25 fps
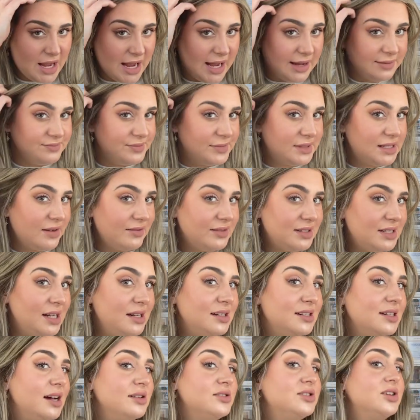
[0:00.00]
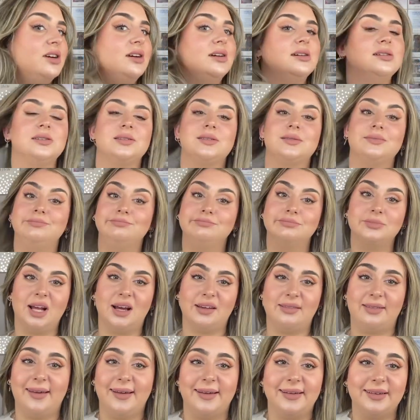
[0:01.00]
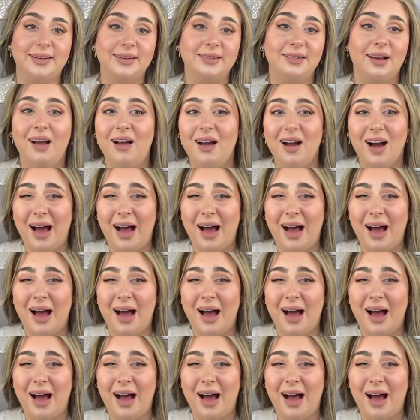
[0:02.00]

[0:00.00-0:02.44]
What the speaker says: Yeah, 17 tattoos, I think.